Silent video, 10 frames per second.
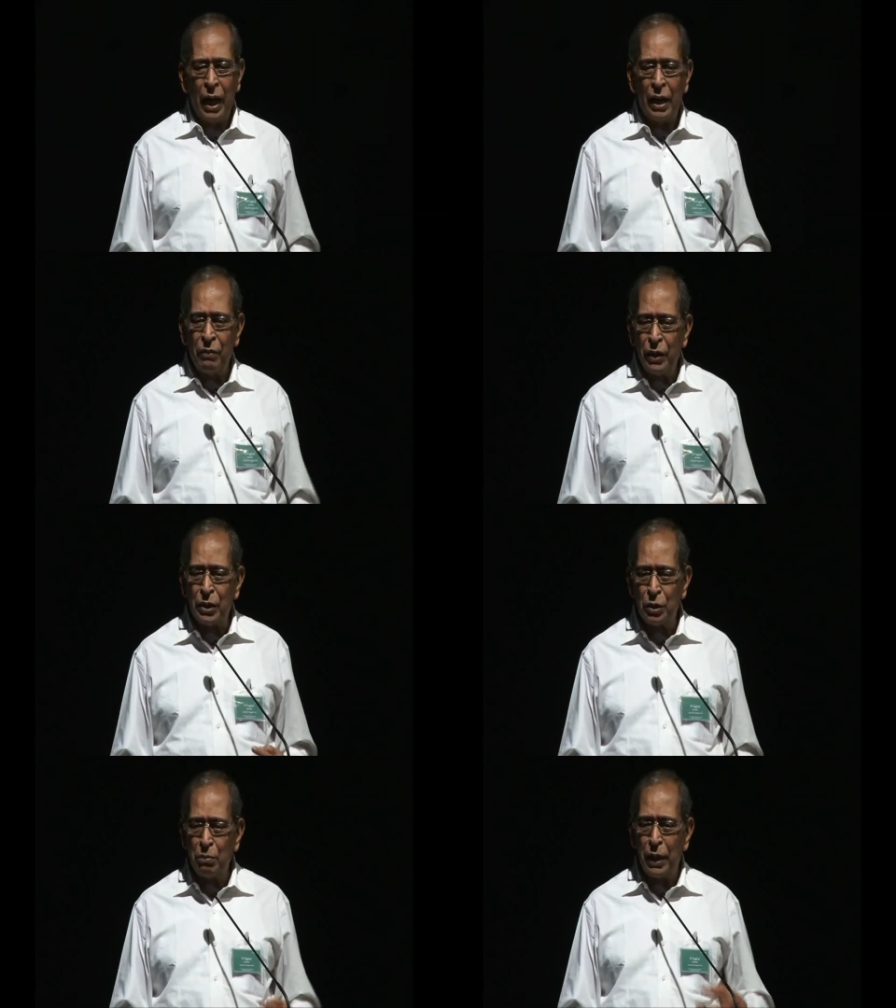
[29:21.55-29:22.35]
and we
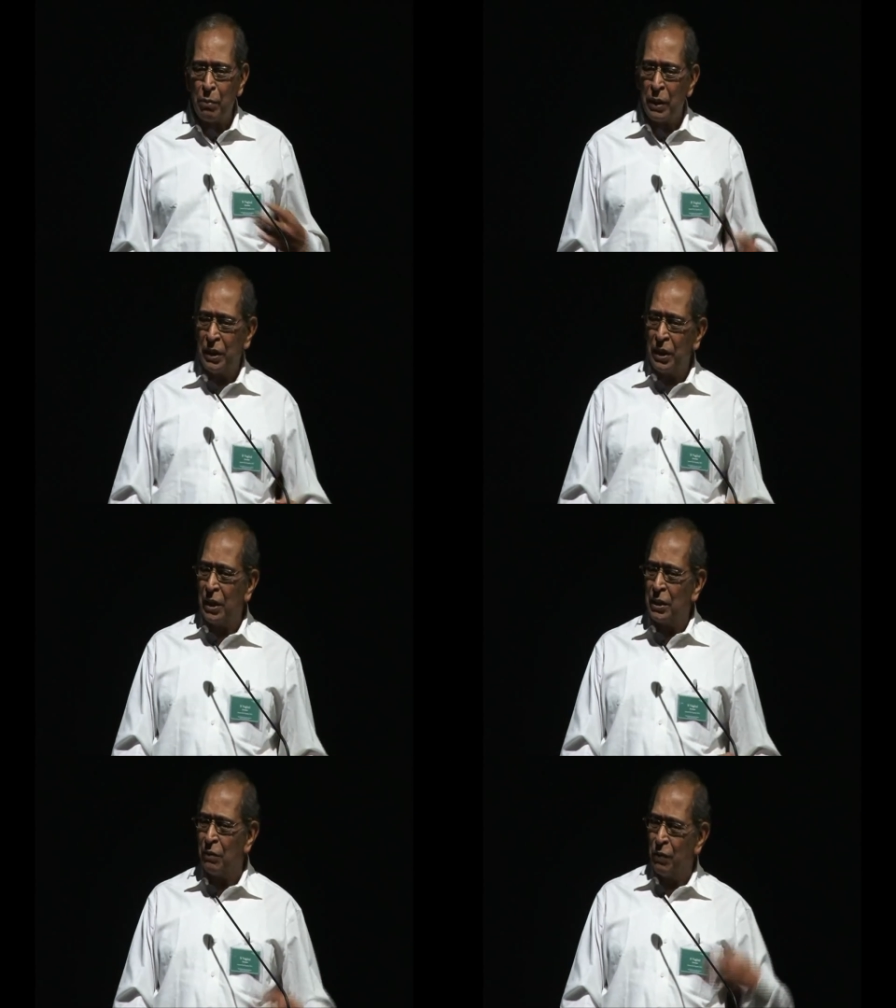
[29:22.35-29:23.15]
should become a
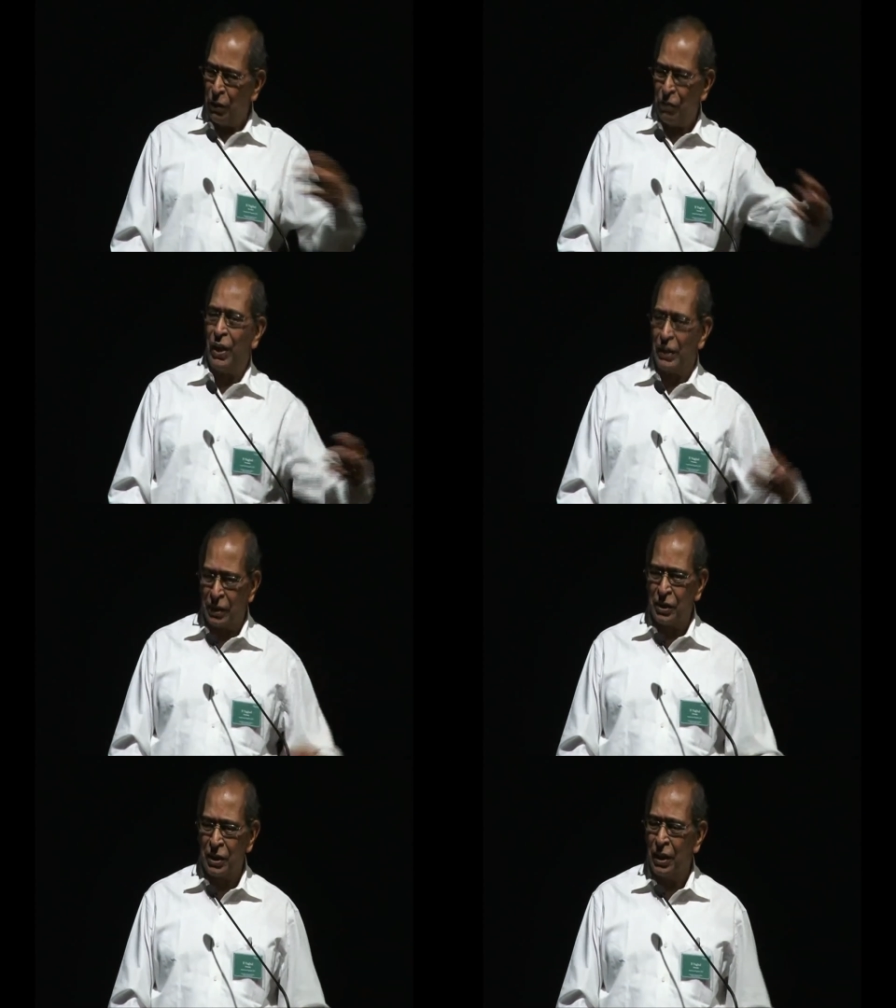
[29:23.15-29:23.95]
teenager very
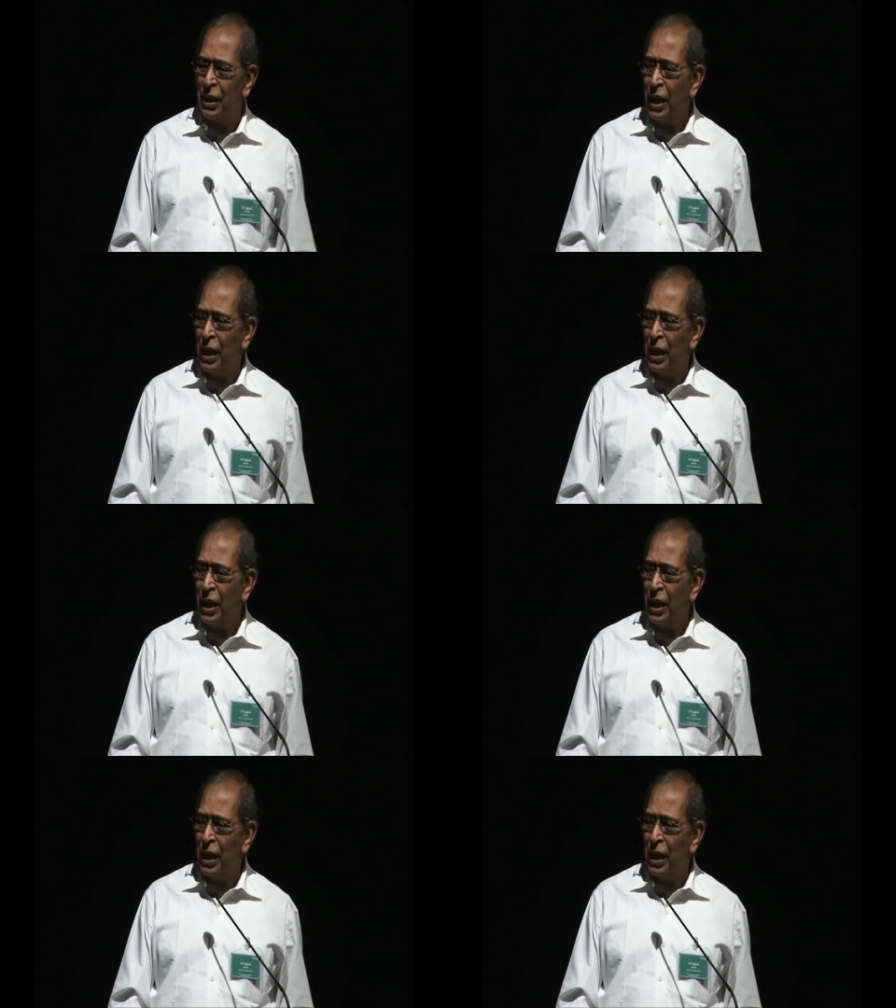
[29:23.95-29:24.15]
fast.